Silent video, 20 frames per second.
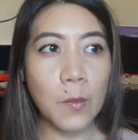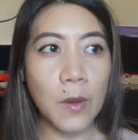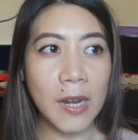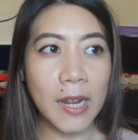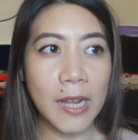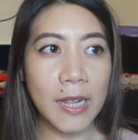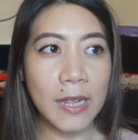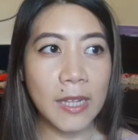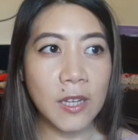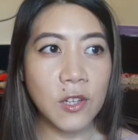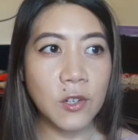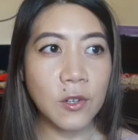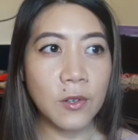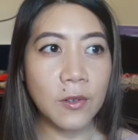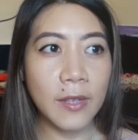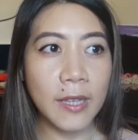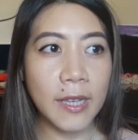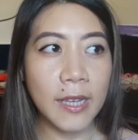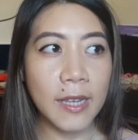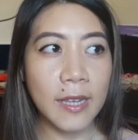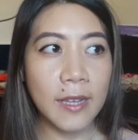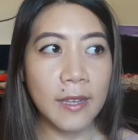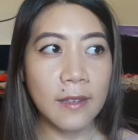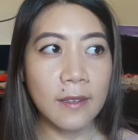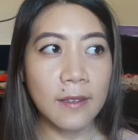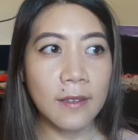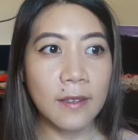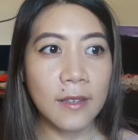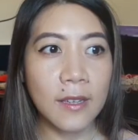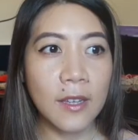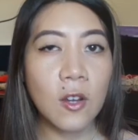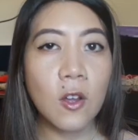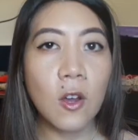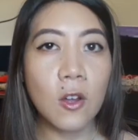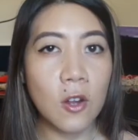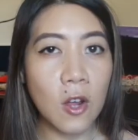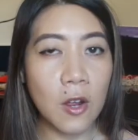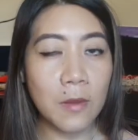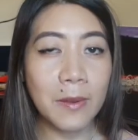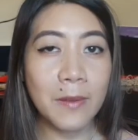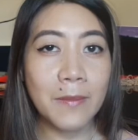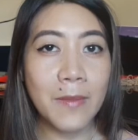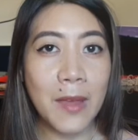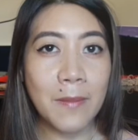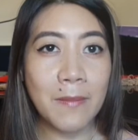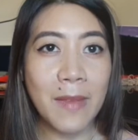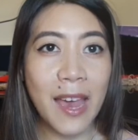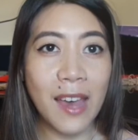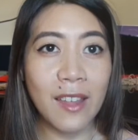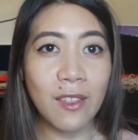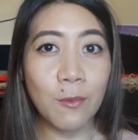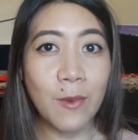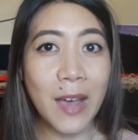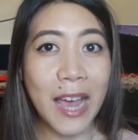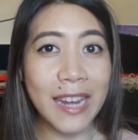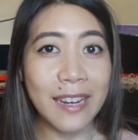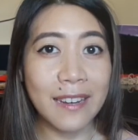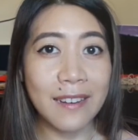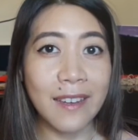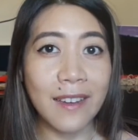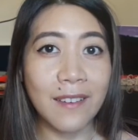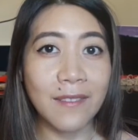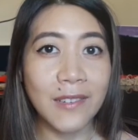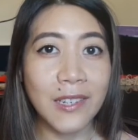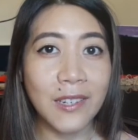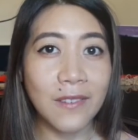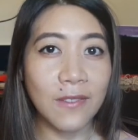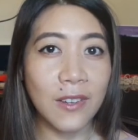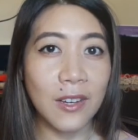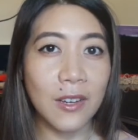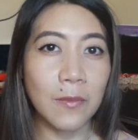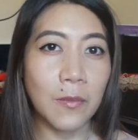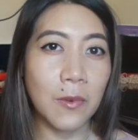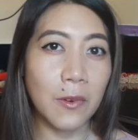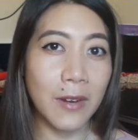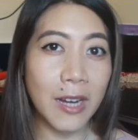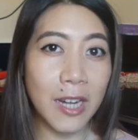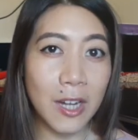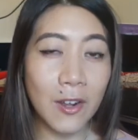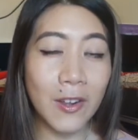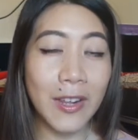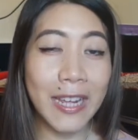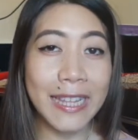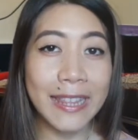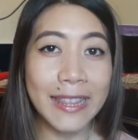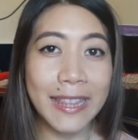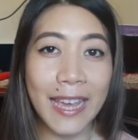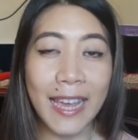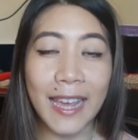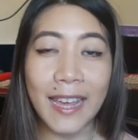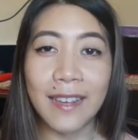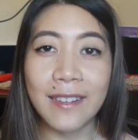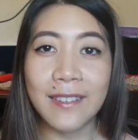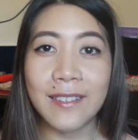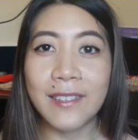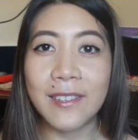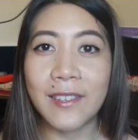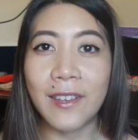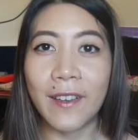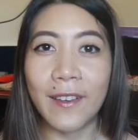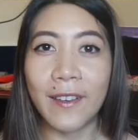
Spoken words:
But I literally cannot open my mouth wide enough to fit a burrito in there, so